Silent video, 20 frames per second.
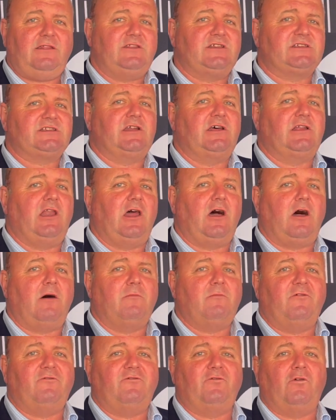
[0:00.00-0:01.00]
there's an
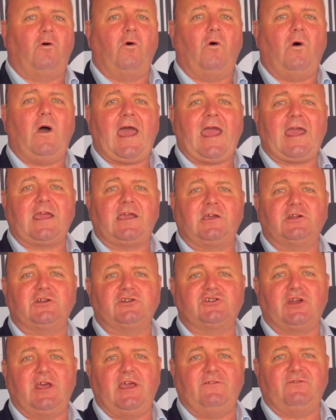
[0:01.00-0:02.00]
alarm for anchor
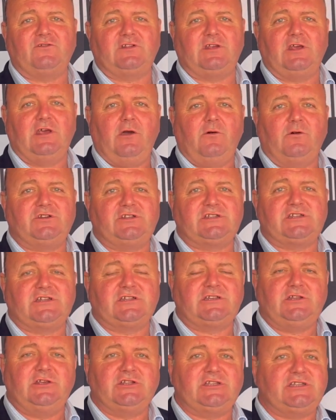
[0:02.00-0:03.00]
drift, which a,
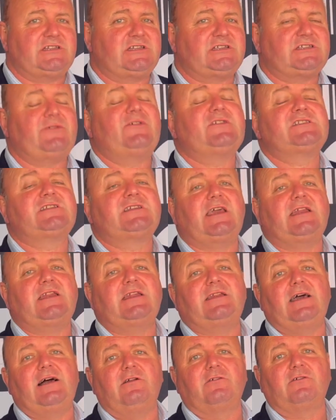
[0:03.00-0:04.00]
uses a
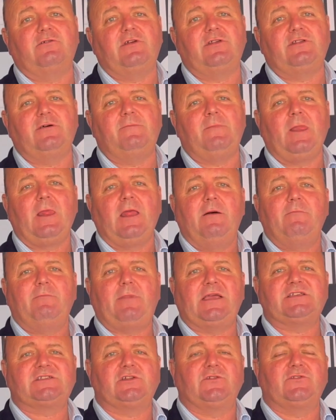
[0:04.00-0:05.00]
sophisticated algorithm
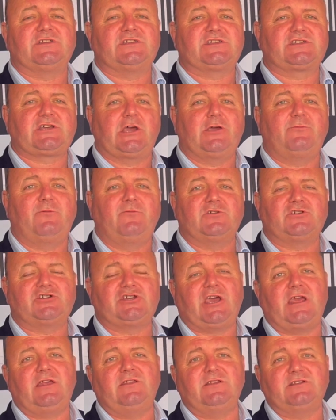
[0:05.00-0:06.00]
based on the scope of the
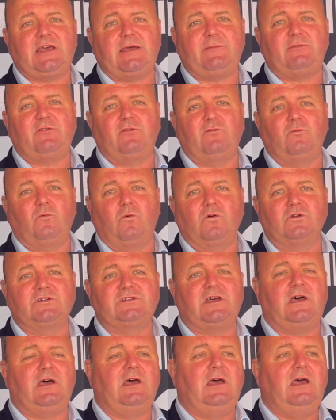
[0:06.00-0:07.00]
chain, the depth of the
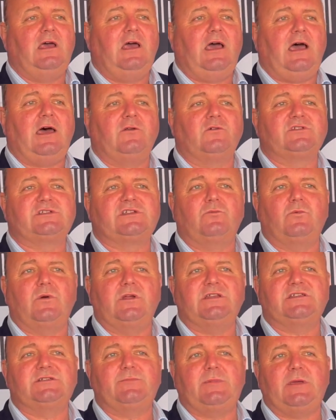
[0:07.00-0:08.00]
water, and also
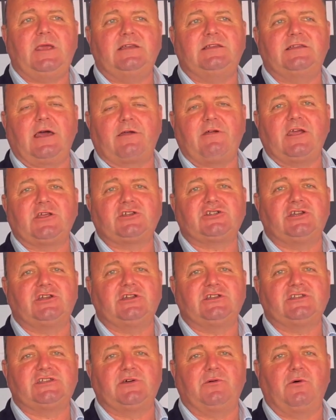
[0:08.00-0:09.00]
wind speed, direction,
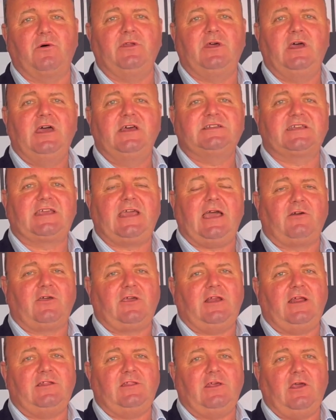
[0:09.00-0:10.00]
and so on, to
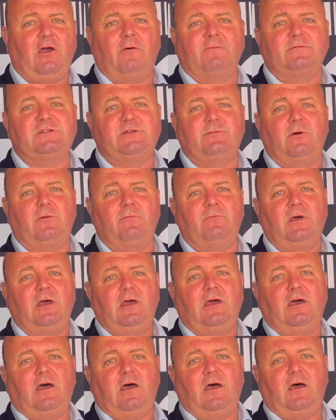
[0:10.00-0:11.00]
calculate the optimum
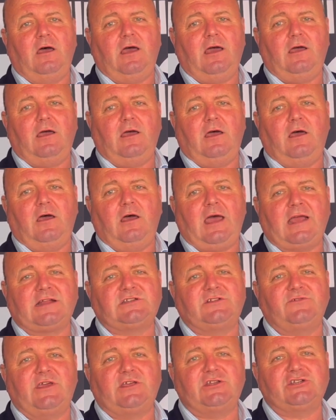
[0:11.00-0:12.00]
uh, uh,
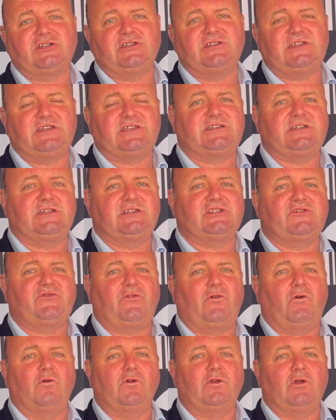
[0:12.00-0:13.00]
activation distance
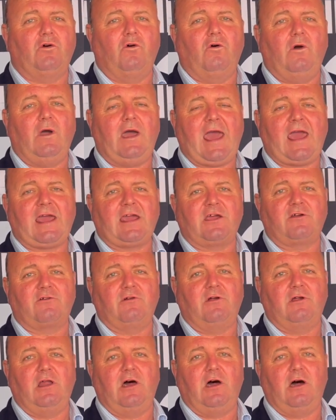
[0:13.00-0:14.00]
for your
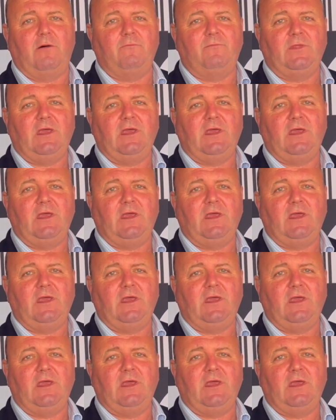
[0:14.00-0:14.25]
anchor alarm.